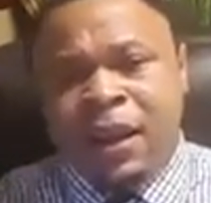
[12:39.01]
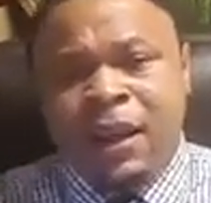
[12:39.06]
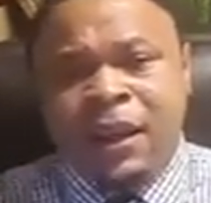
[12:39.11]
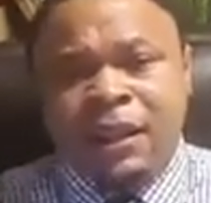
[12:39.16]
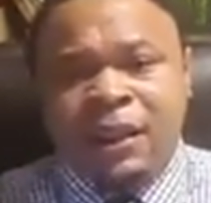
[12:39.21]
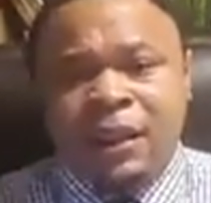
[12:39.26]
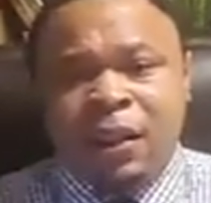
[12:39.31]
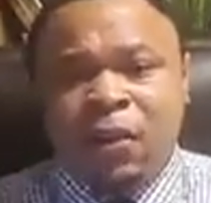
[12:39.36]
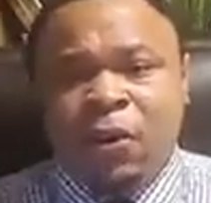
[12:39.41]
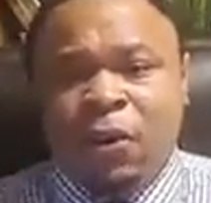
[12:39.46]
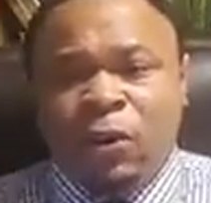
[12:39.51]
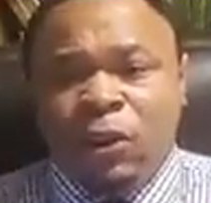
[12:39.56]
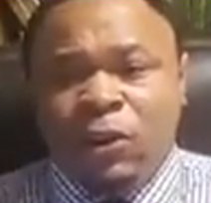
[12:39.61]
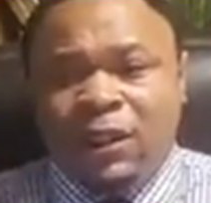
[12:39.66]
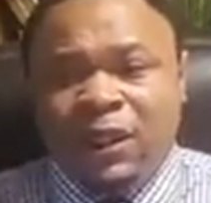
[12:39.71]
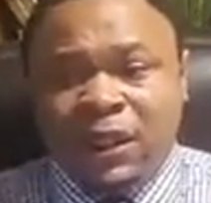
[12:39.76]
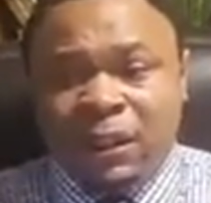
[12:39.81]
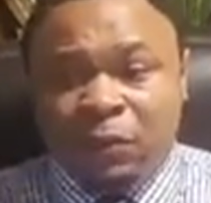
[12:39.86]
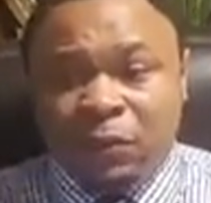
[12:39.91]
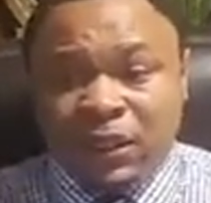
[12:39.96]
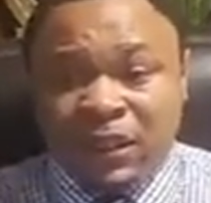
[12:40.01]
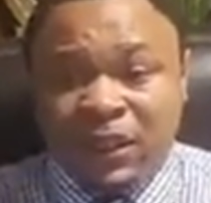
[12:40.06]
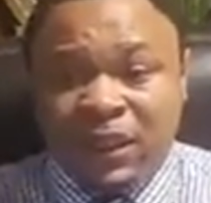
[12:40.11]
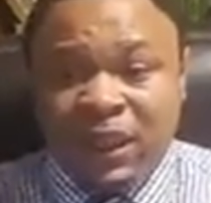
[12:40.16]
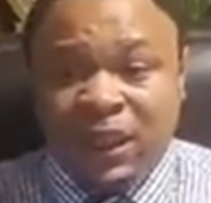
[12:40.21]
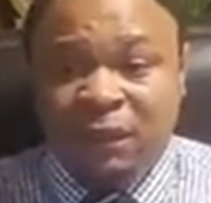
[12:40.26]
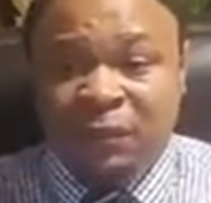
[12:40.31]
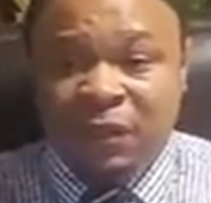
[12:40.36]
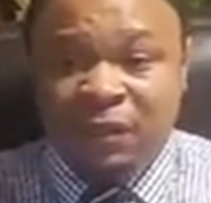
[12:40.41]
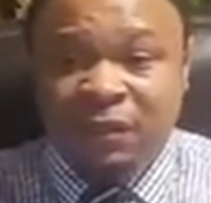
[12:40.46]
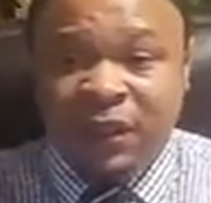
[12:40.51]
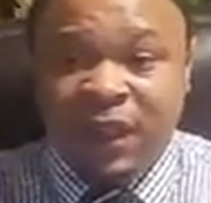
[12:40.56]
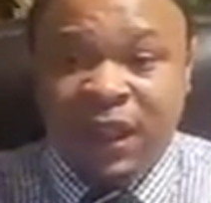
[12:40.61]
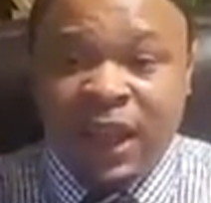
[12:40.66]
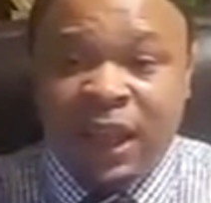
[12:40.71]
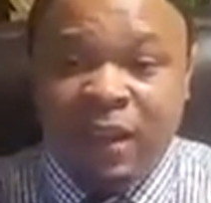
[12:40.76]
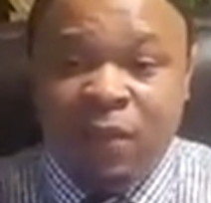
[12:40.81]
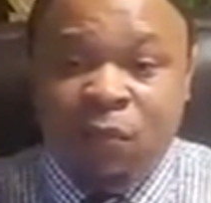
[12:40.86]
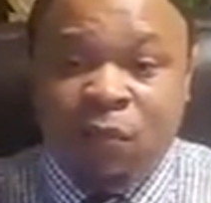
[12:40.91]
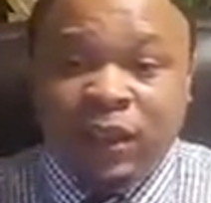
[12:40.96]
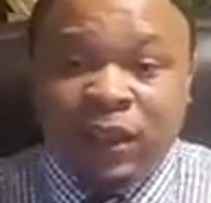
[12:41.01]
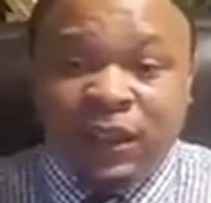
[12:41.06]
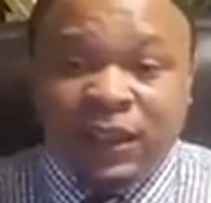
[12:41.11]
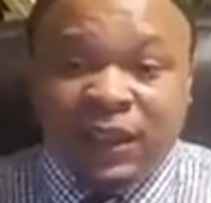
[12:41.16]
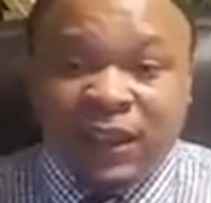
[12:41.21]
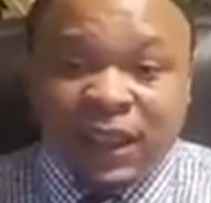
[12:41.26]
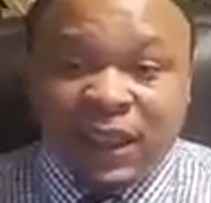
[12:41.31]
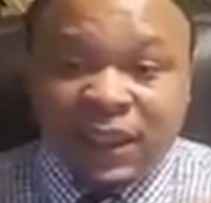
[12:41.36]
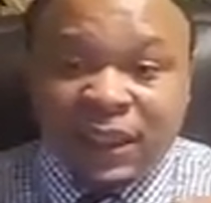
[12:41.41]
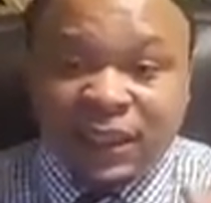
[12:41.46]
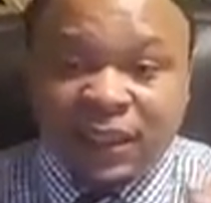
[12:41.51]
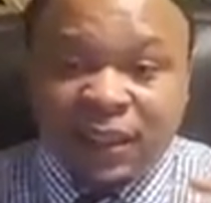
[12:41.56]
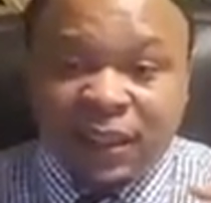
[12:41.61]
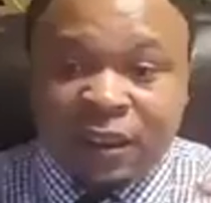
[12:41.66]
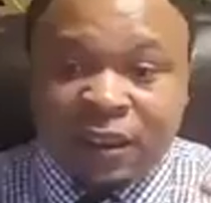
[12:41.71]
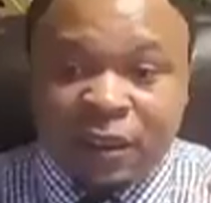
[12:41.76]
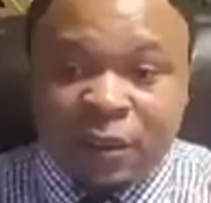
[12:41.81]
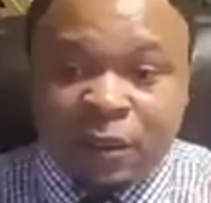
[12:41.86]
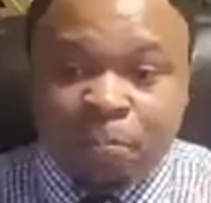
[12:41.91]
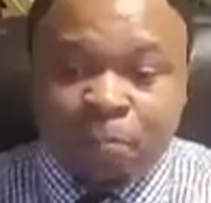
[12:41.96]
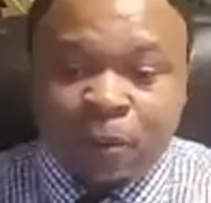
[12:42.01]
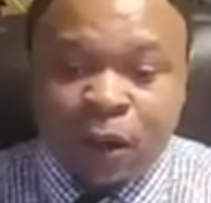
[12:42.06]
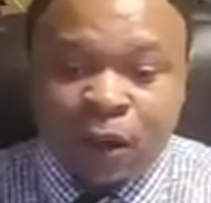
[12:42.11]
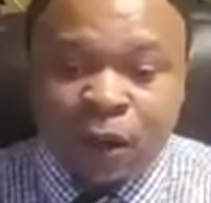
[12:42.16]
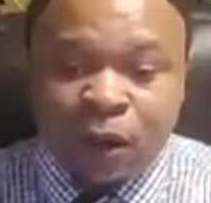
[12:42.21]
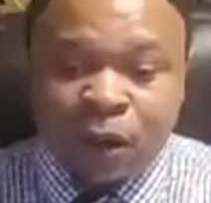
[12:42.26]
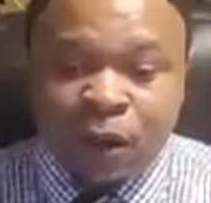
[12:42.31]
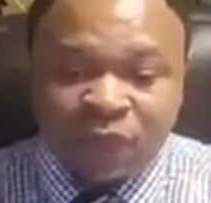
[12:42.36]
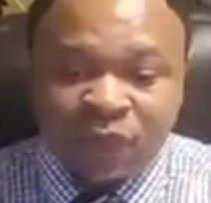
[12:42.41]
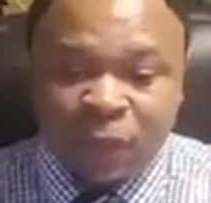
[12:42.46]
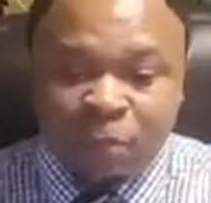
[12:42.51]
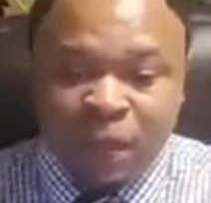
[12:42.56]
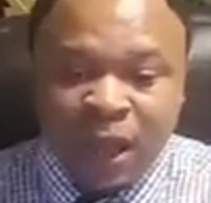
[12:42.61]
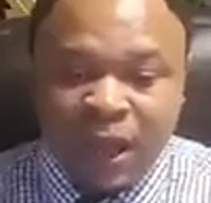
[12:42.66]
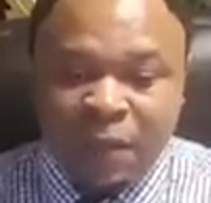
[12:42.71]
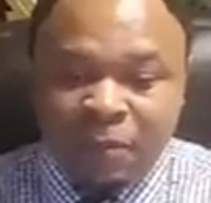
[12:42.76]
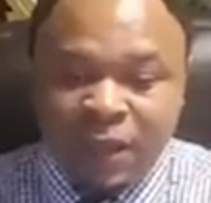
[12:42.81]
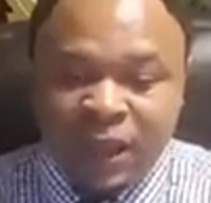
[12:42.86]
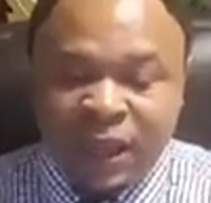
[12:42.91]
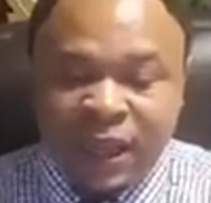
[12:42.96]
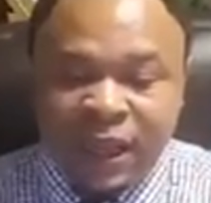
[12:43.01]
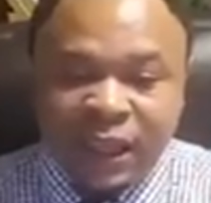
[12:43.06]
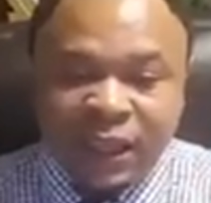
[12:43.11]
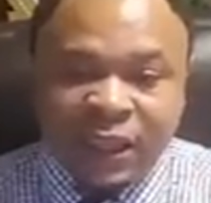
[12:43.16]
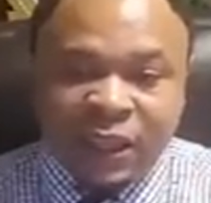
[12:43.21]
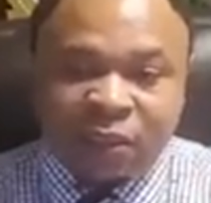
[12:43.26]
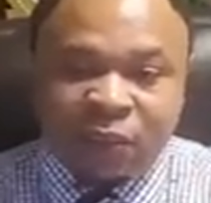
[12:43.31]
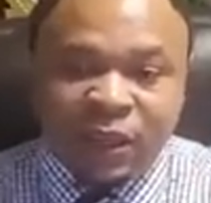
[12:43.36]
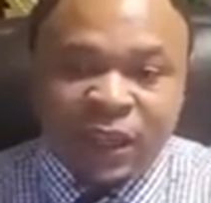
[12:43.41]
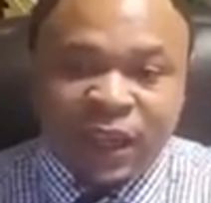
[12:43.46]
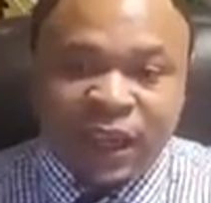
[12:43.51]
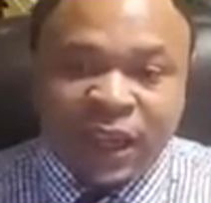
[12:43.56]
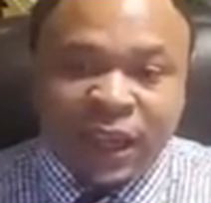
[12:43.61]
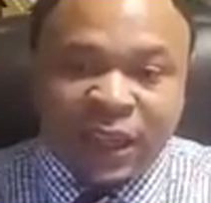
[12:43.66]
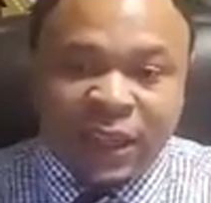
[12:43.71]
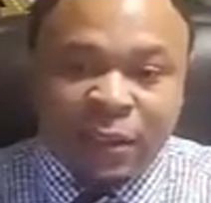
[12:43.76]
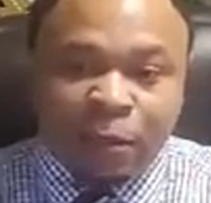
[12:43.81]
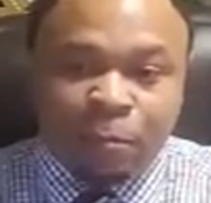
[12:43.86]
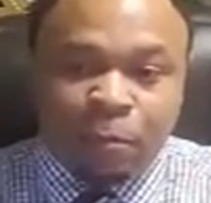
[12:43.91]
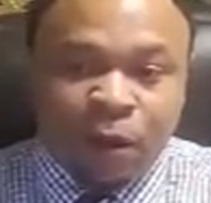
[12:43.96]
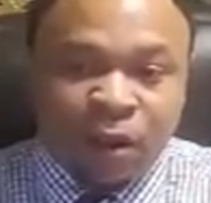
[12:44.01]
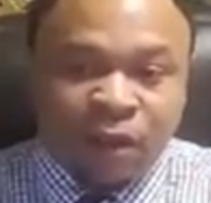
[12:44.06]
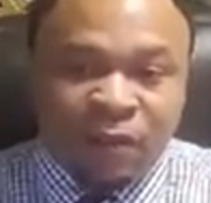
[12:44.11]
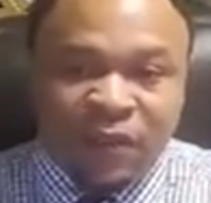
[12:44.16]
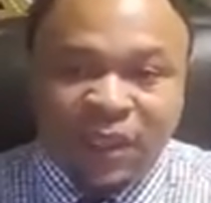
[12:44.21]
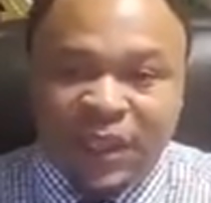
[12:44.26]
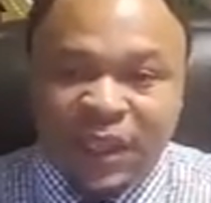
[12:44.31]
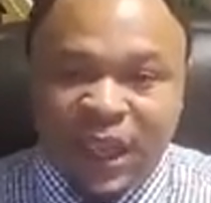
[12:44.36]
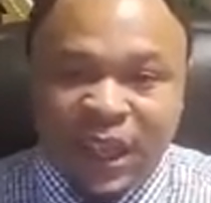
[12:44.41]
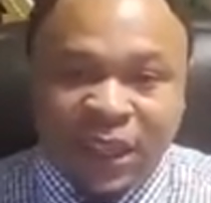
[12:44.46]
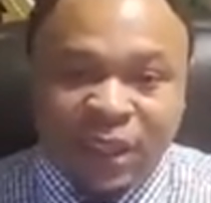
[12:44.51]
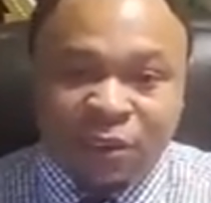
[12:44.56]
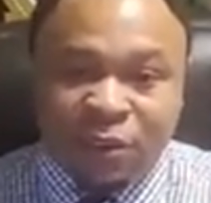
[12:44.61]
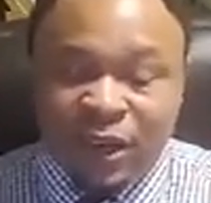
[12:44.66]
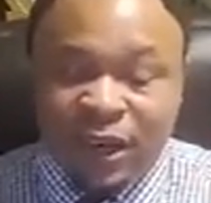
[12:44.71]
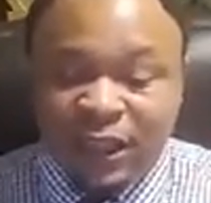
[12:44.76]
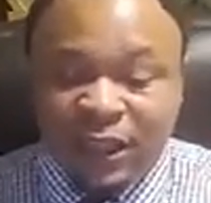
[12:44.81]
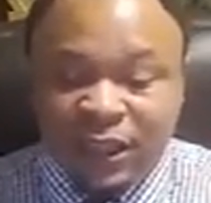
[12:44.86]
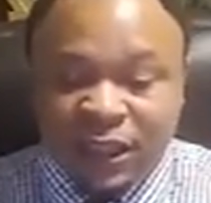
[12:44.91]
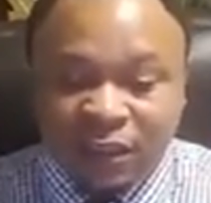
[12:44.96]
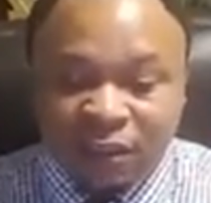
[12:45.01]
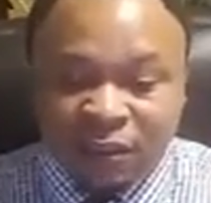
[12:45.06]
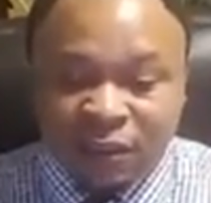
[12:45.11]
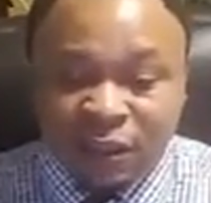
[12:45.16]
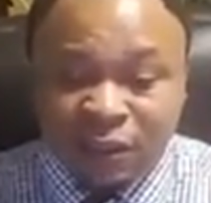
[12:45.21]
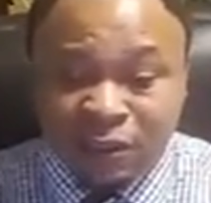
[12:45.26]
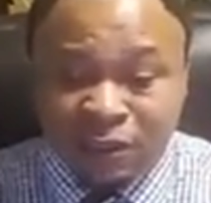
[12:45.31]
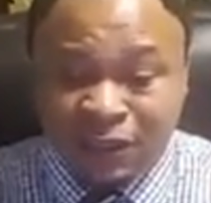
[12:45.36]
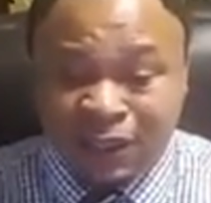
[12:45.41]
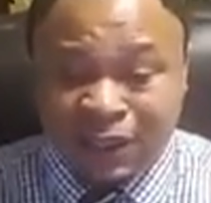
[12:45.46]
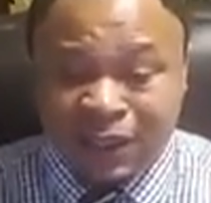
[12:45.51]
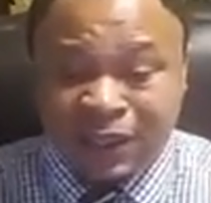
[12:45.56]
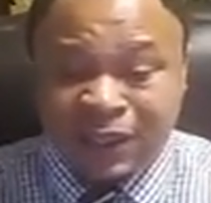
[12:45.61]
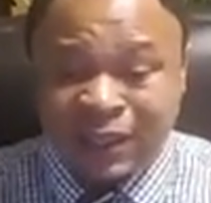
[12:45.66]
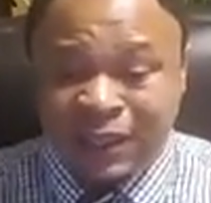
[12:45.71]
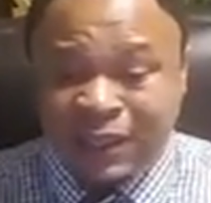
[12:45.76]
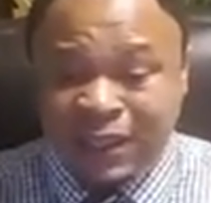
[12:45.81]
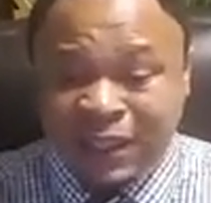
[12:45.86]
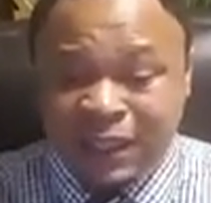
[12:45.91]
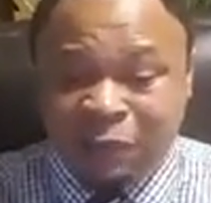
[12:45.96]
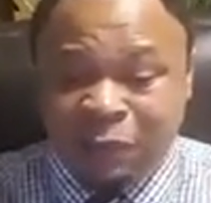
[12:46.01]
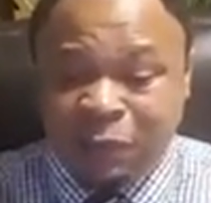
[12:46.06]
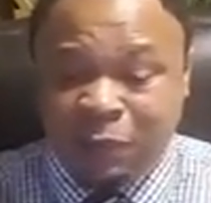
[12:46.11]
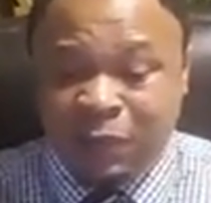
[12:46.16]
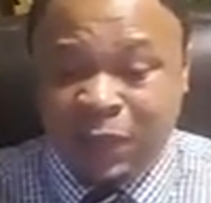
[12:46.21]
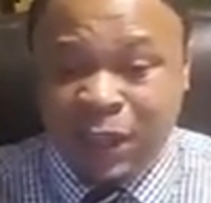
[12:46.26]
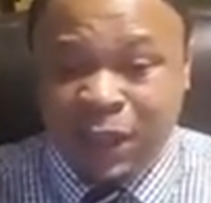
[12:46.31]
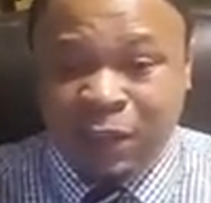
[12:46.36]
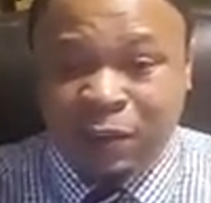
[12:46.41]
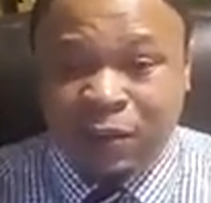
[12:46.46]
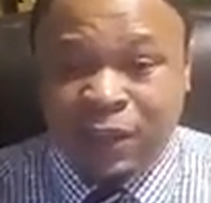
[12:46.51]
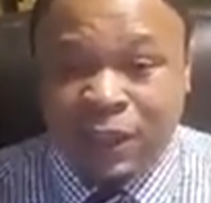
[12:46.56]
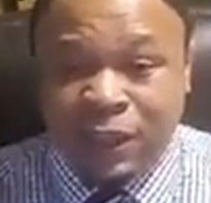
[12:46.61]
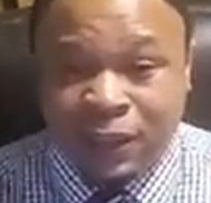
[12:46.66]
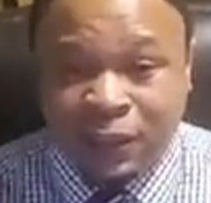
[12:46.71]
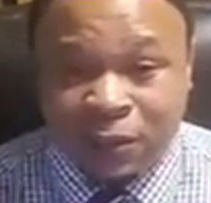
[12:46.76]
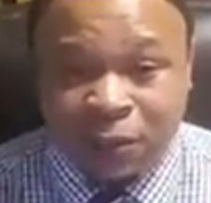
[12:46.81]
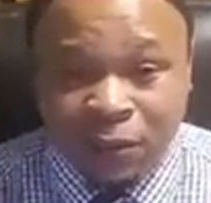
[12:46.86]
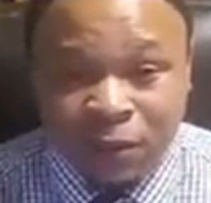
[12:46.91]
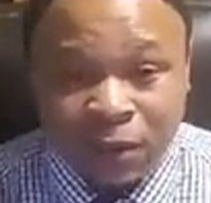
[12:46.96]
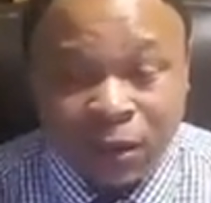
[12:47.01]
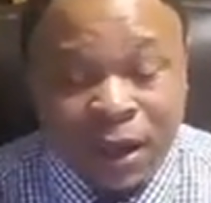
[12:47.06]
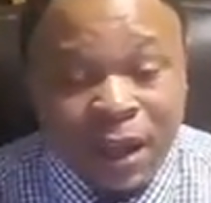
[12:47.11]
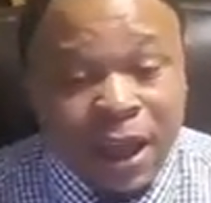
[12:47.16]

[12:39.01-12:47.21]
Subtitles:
So you sit with a 658 with just a perfect payment history and a perfect debt to ratio. So you're sitting at a 658 credit score.